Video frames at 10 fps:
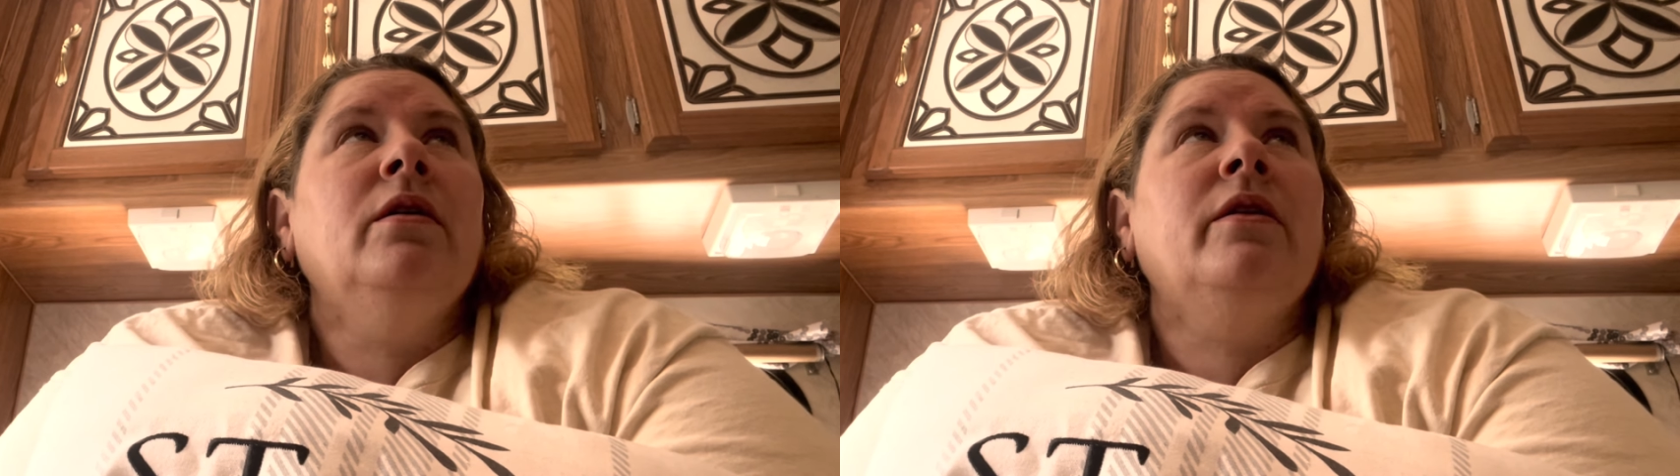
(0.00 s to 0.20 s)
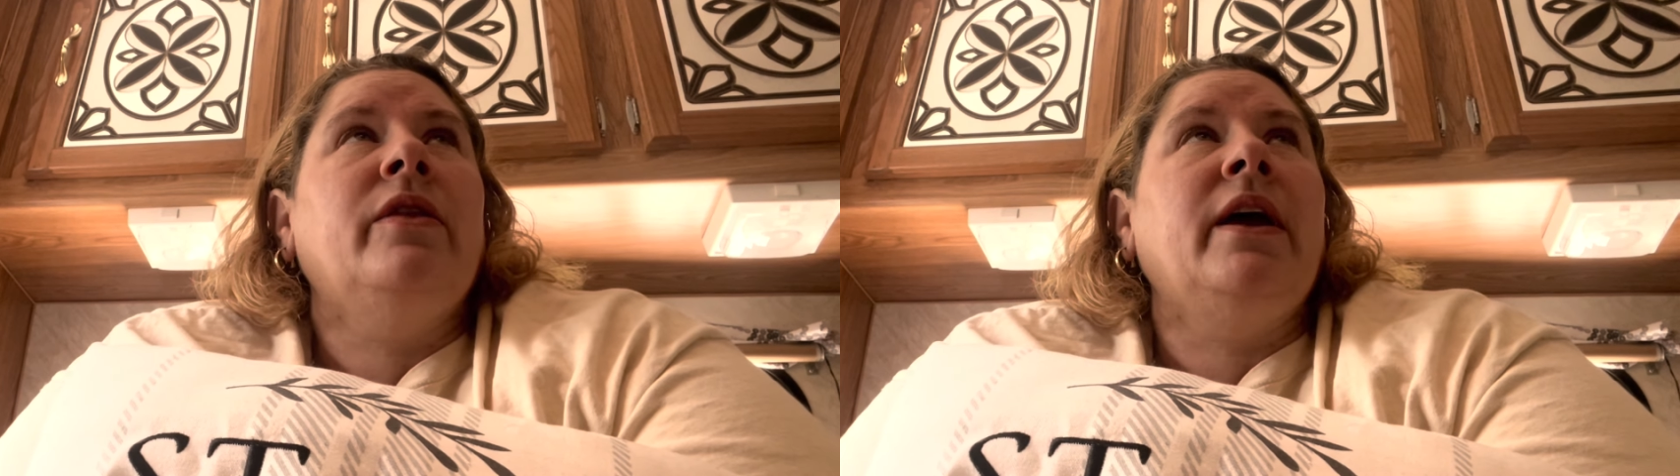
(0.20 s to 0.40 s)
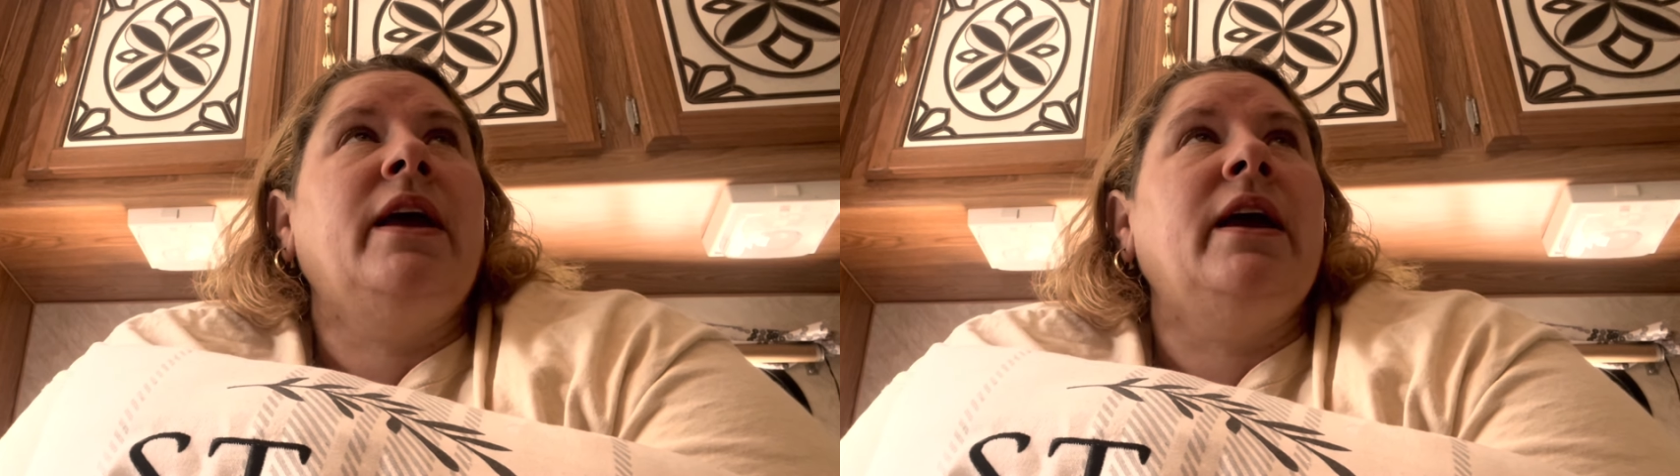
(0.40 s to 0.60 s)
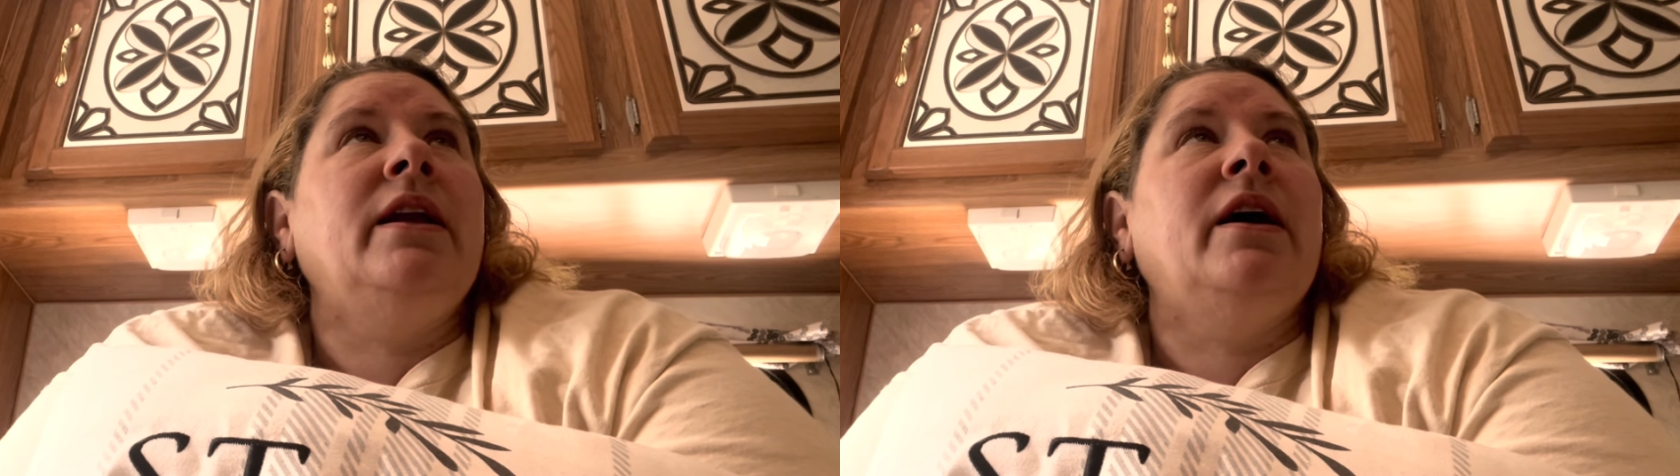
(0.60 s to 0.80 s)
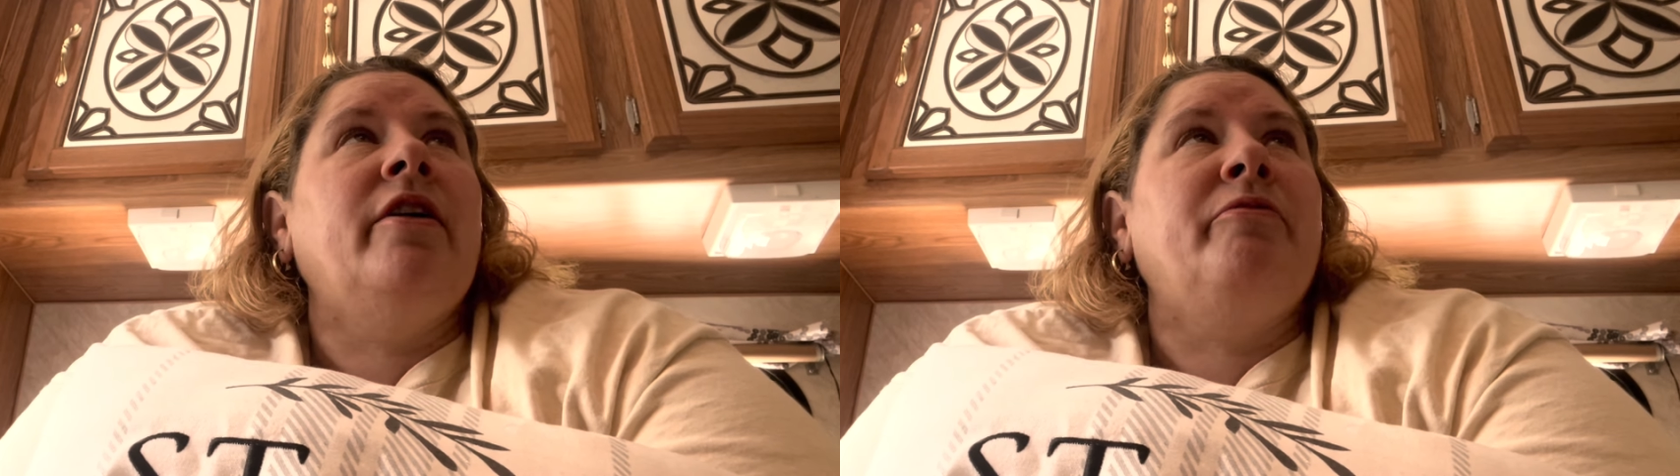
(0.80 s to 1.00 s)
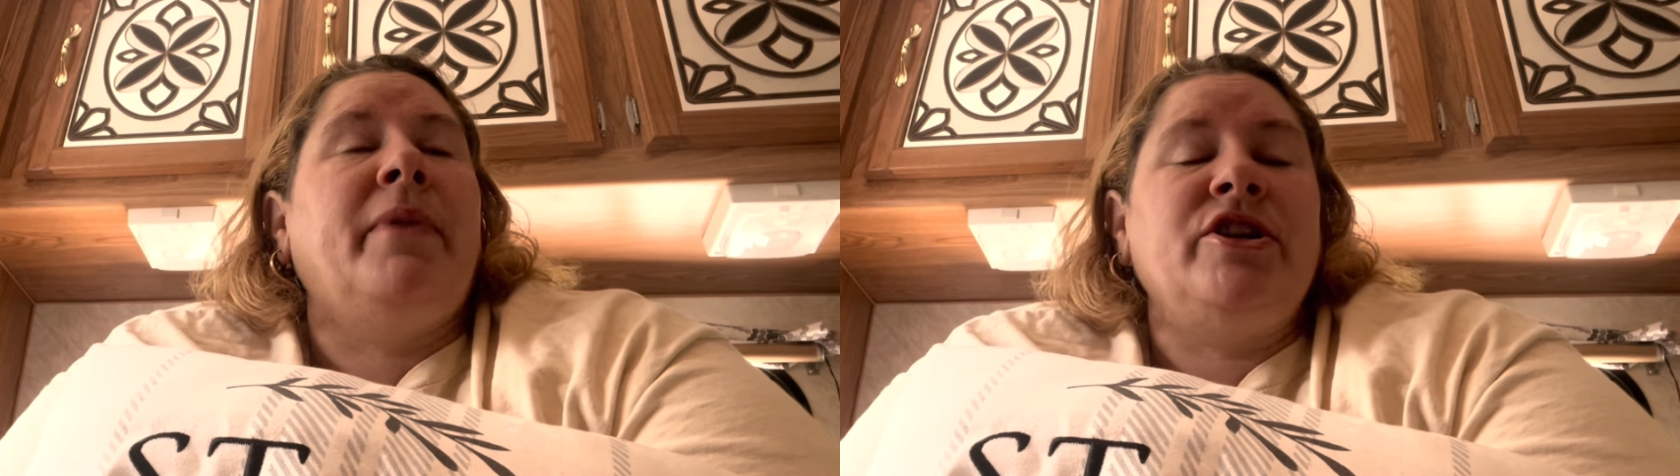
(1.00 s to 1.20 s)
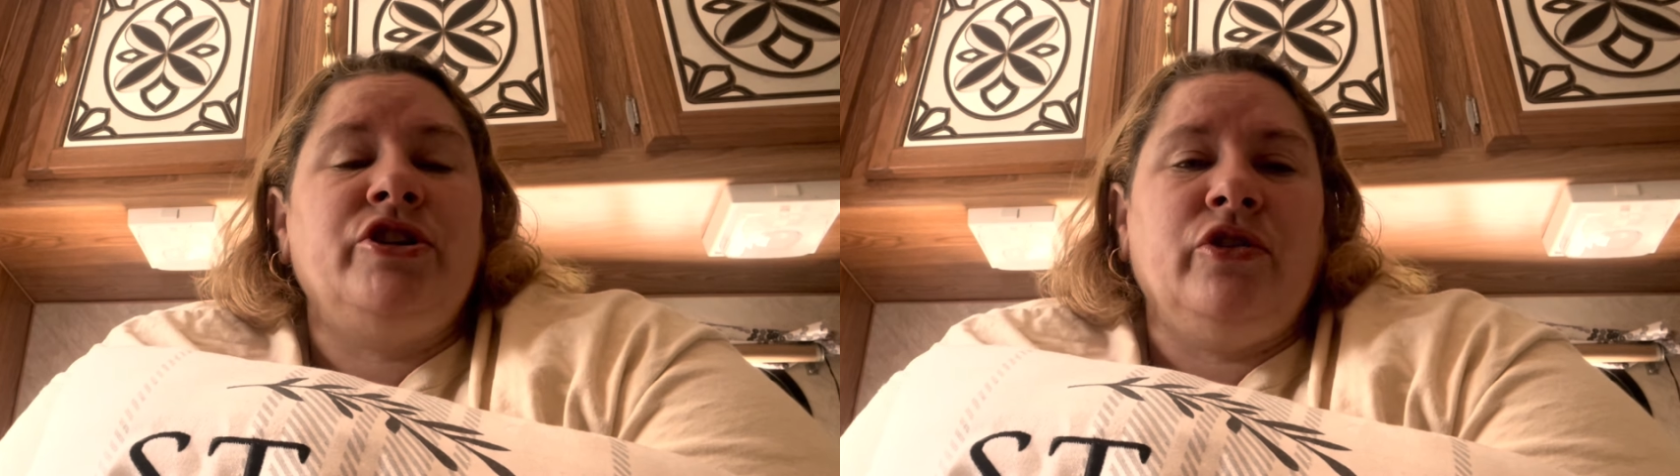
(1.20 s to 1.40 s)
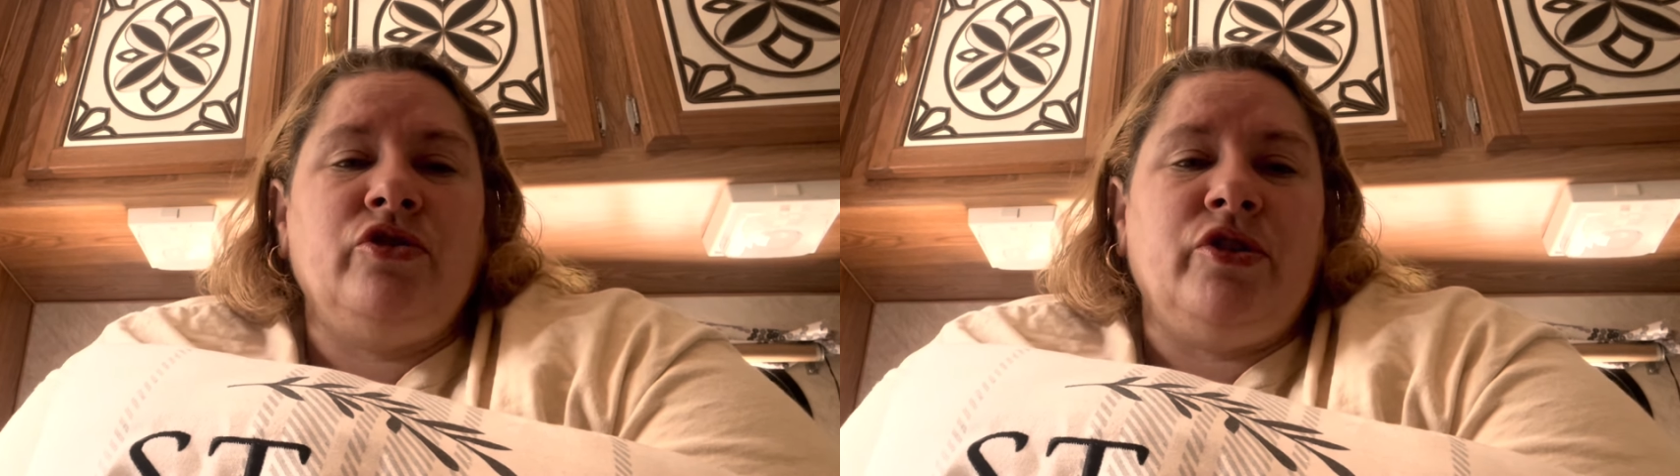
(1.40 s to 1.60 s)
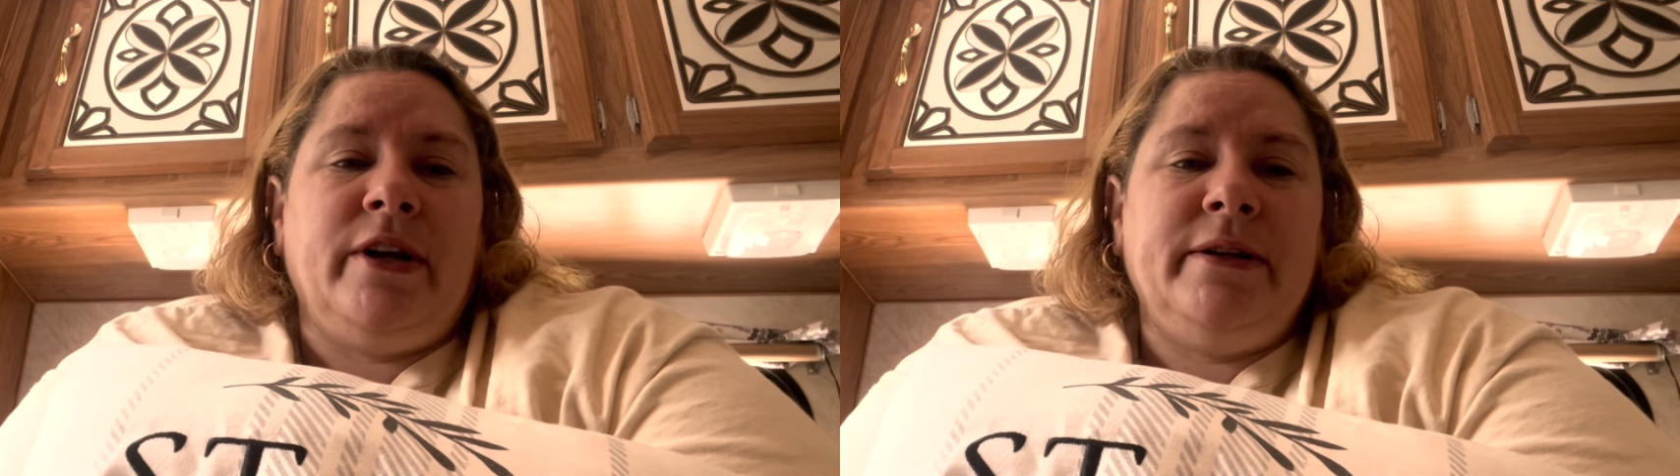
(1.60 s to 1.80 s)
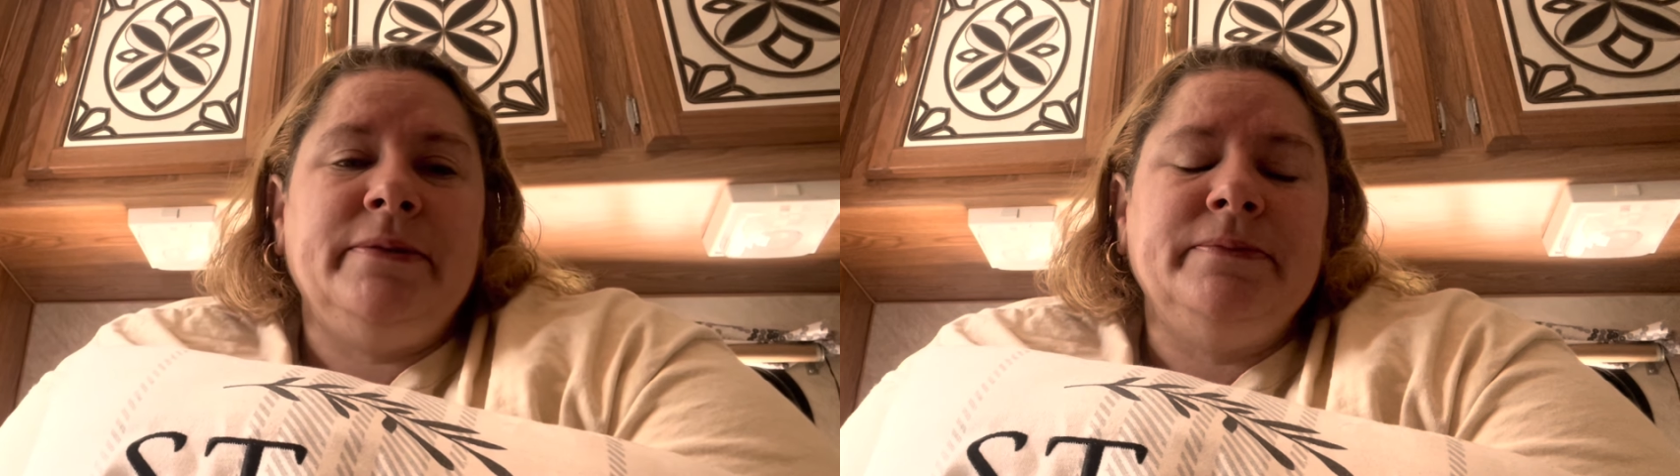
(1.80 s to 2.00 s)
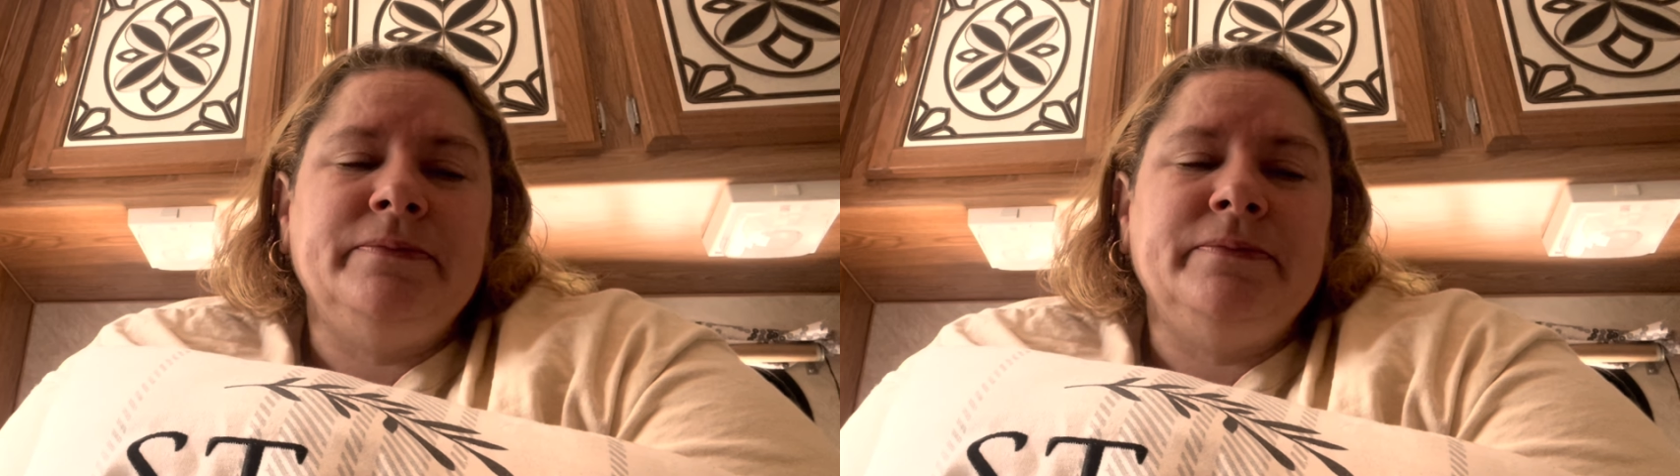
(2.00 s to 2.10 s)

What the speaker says: Thinking of my children